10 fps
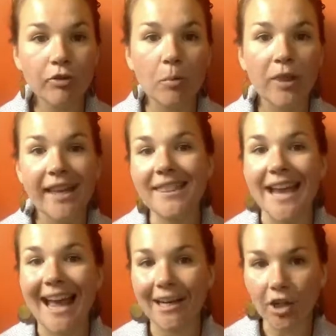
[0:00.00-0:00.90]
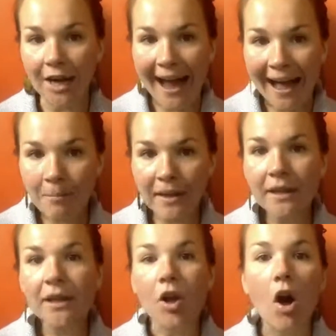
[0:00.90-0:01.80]
from within the Edgar app,
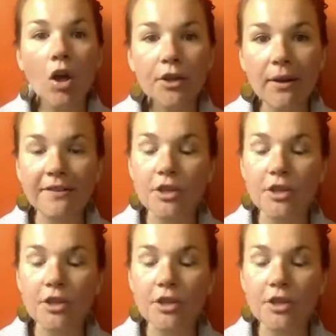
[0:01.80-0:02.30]
all you have